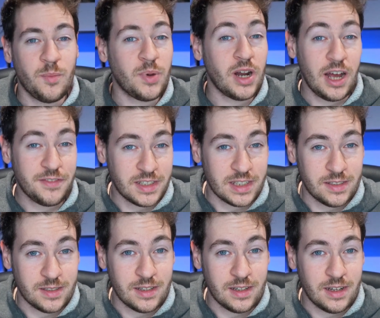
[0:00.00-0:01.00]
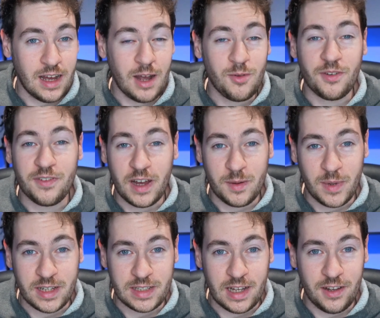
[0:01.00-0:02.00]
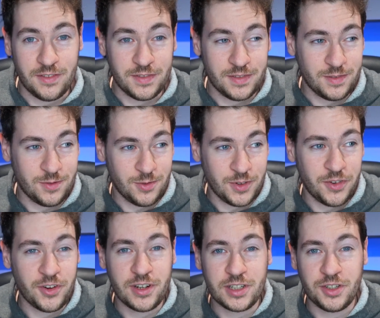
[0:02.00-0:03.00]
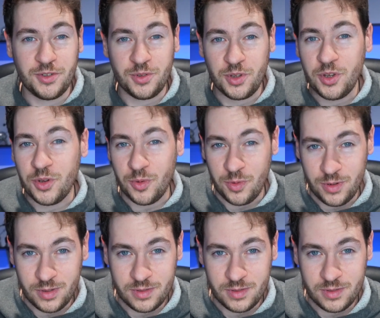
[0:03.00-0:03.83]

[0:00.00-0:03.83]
But often, I will find myself referring to you